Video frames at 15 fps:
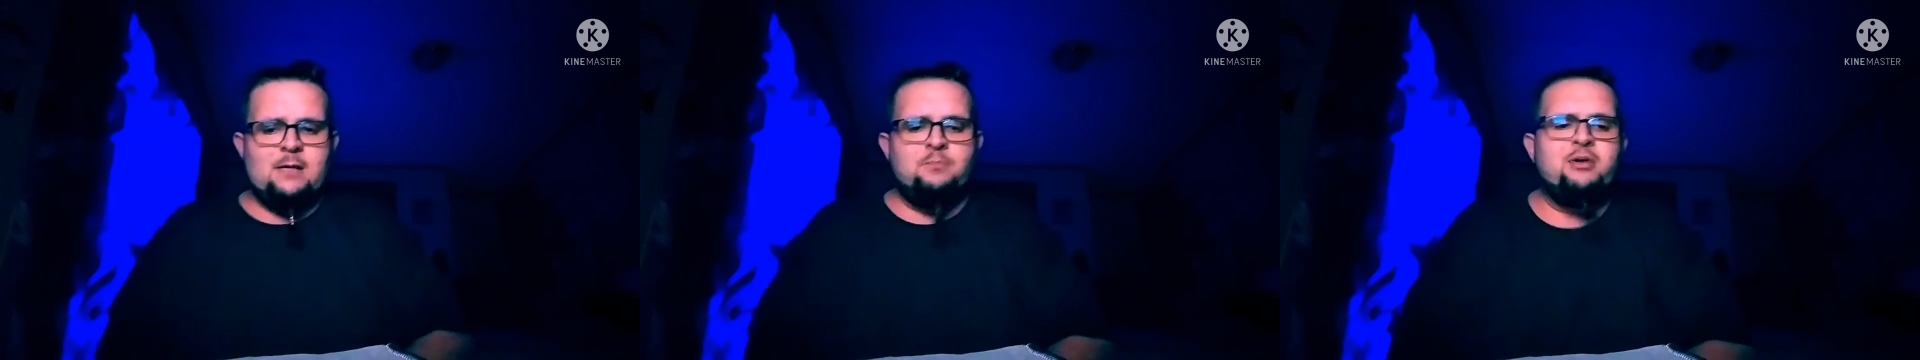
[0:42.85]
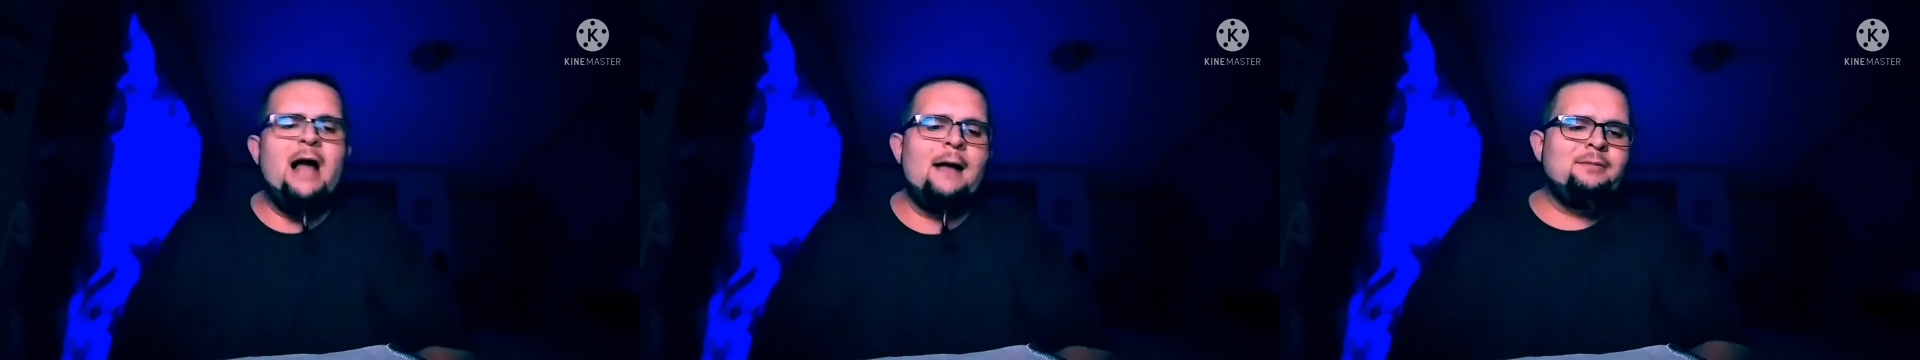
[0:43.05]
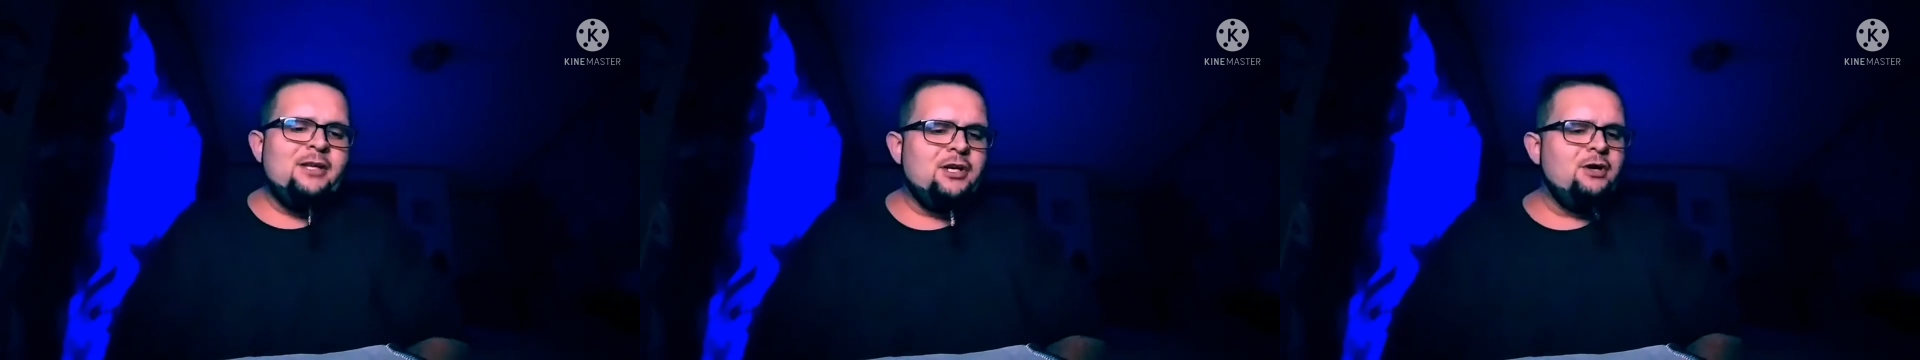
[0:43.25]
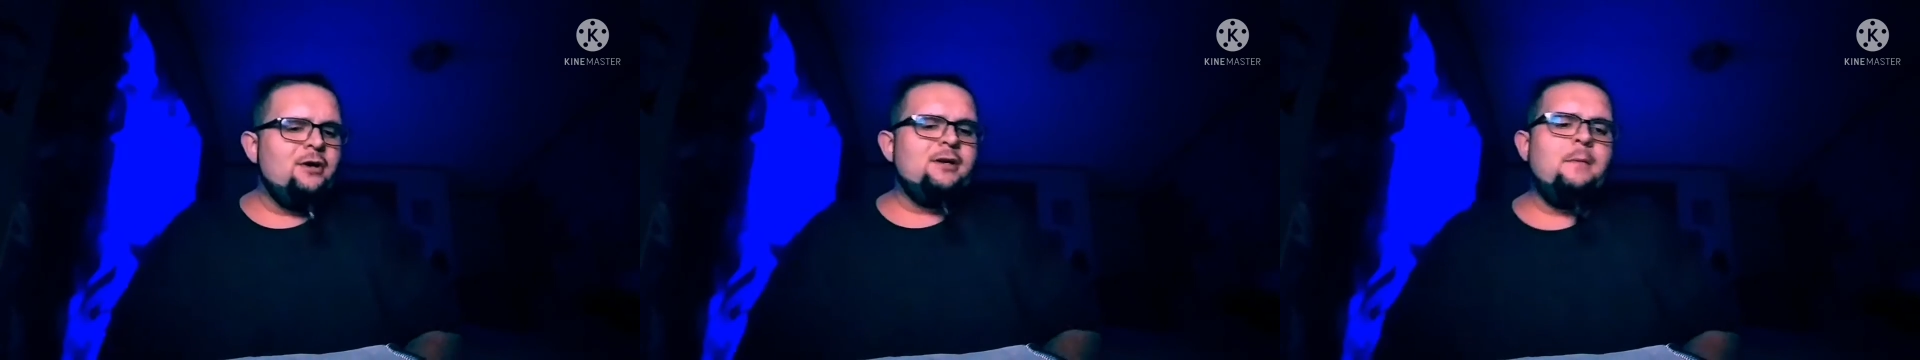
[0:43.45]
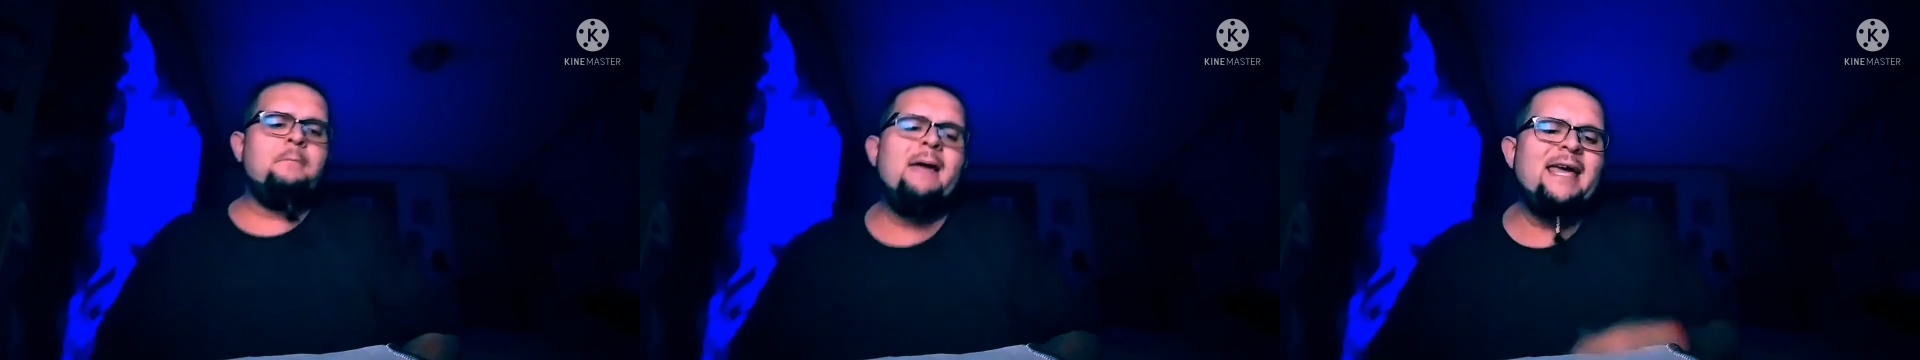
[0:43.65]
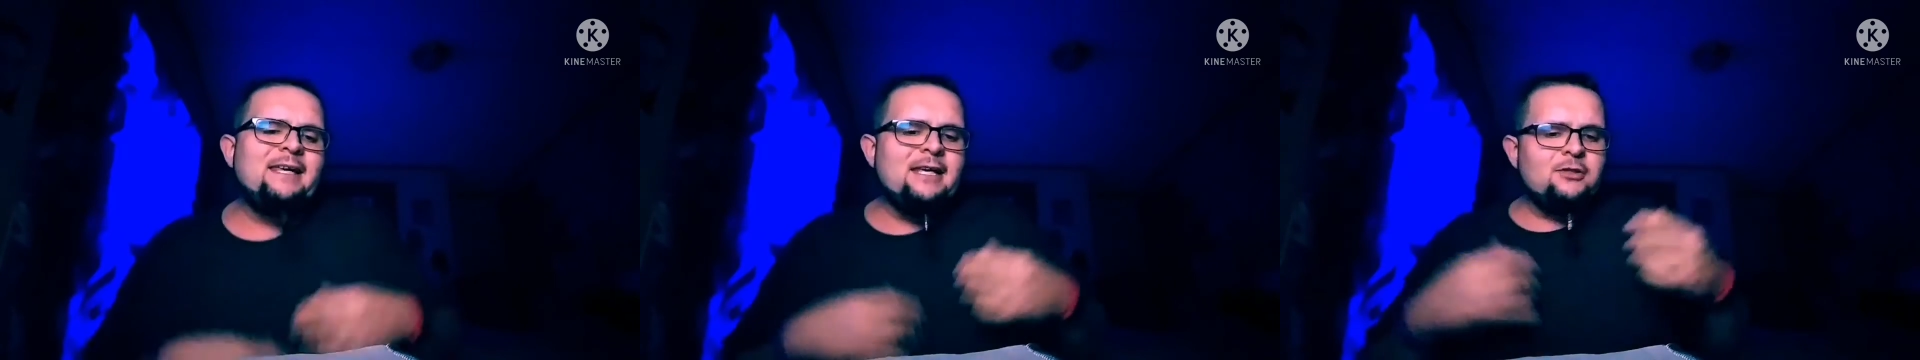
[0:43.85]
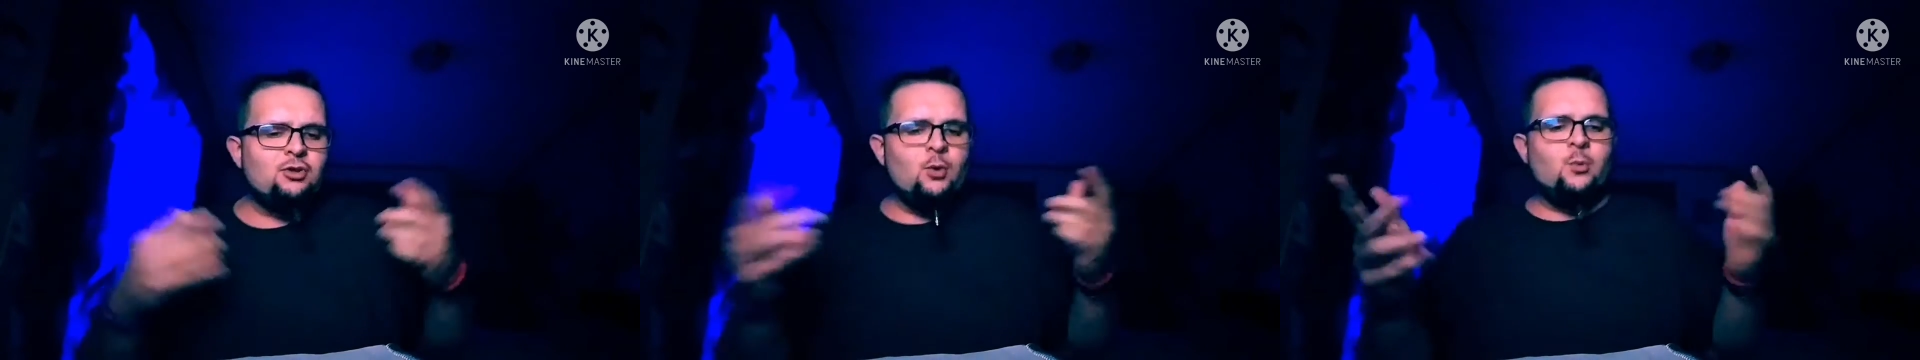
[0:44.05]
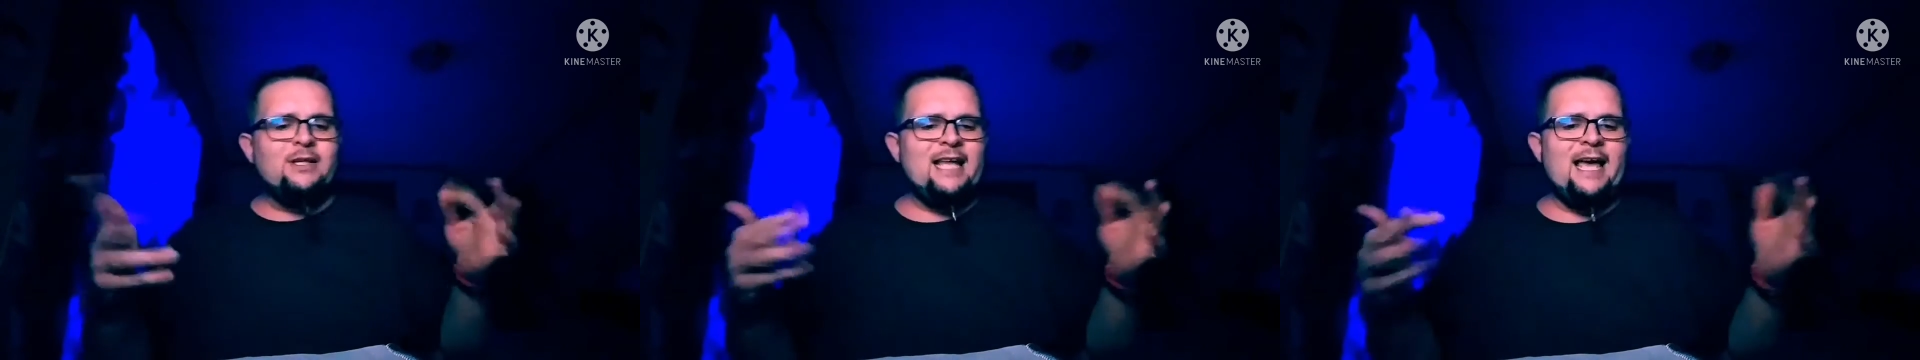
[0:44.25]
it probably couldn't make it
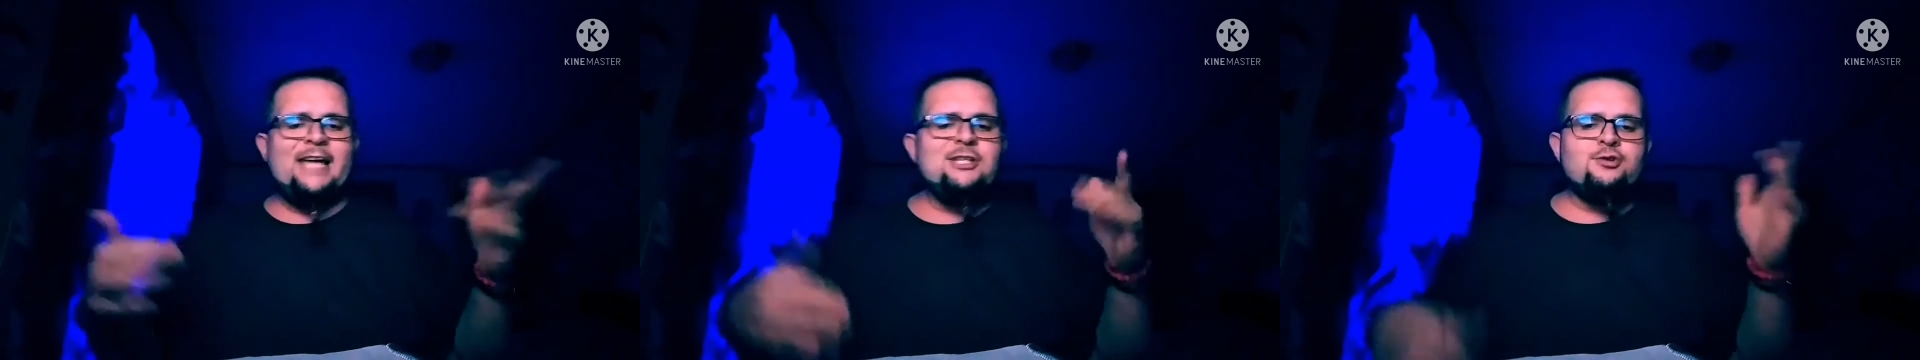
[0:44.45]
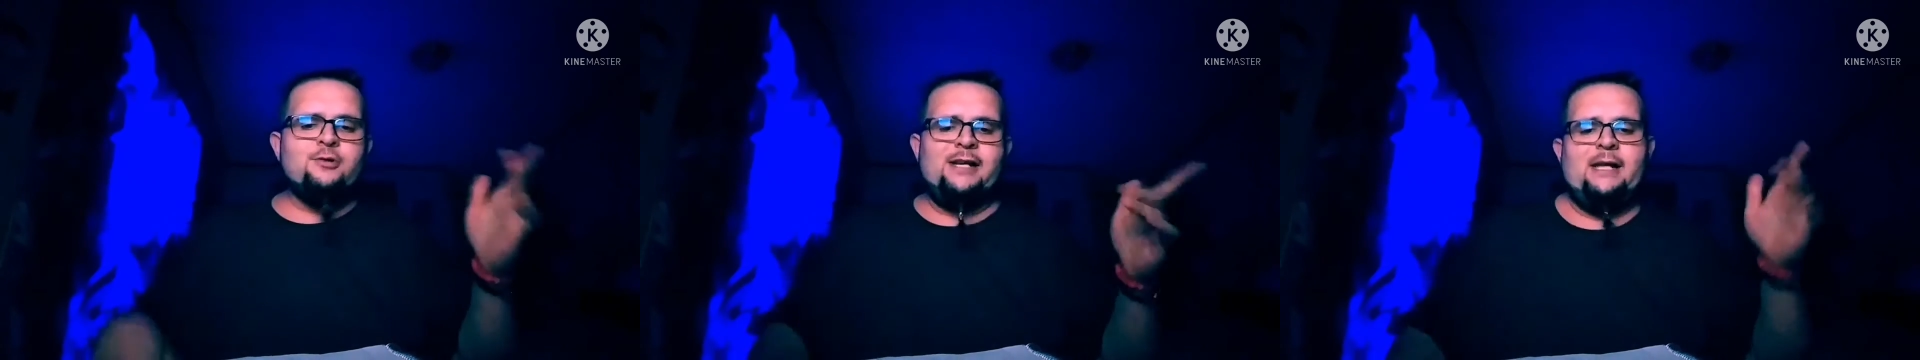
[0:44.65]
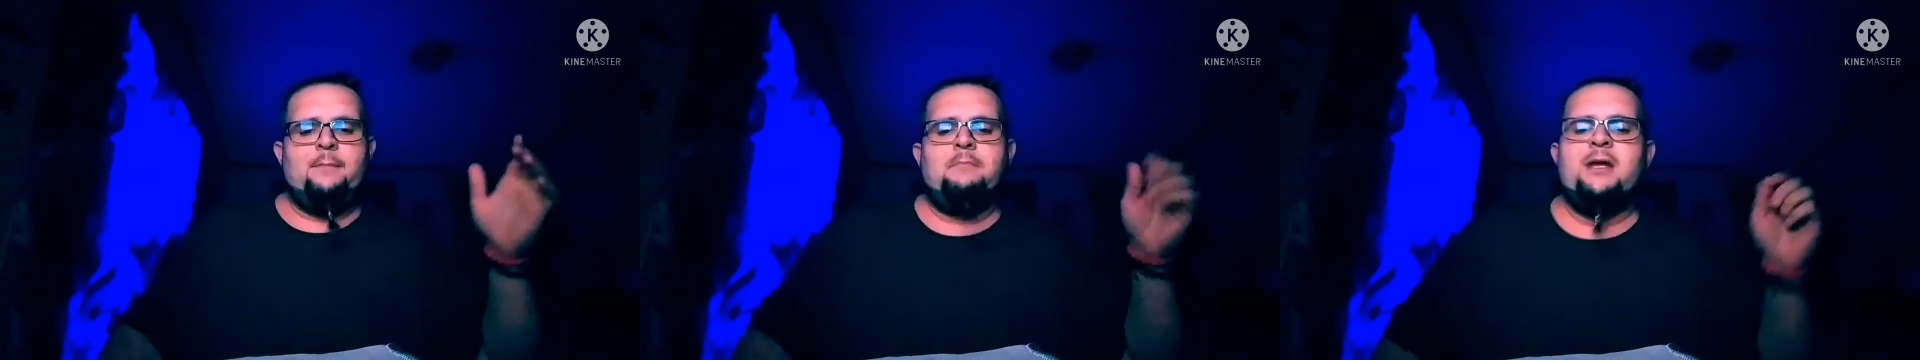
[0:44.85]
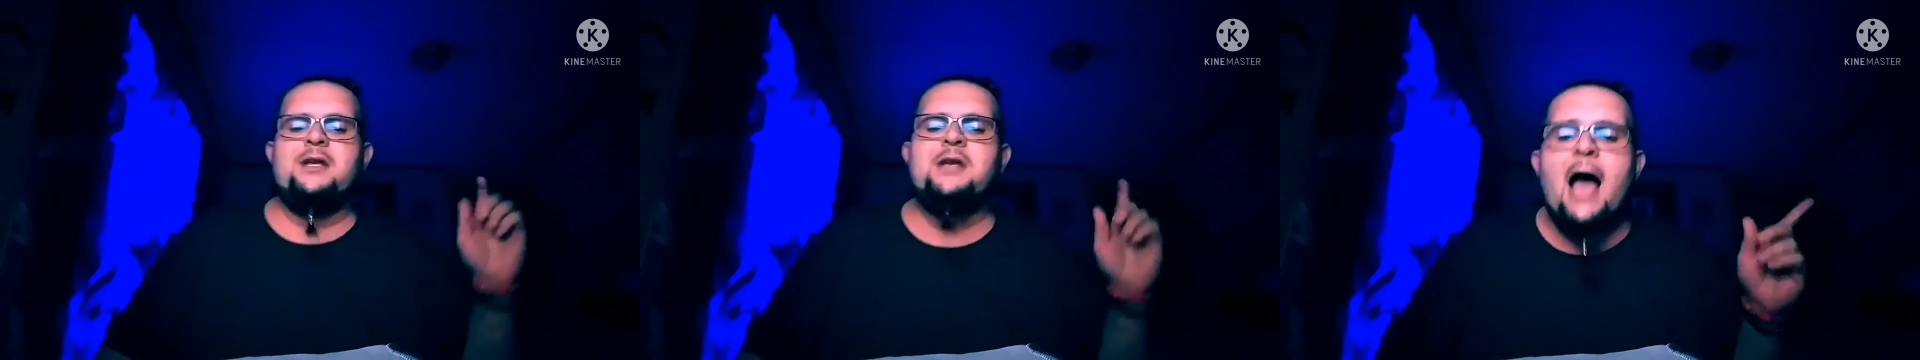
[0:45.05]
through all the hatred in me.